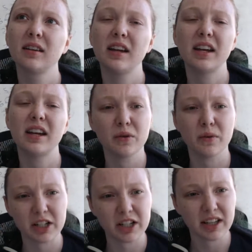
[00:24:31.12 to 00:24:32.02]

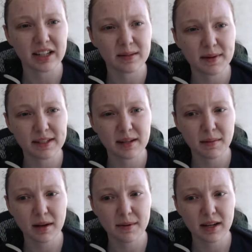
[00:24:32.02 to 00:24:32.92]
intuition that's missing
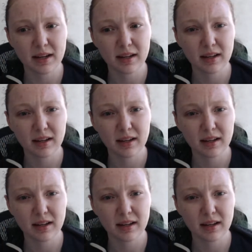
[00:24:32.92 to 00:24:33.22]
maybe.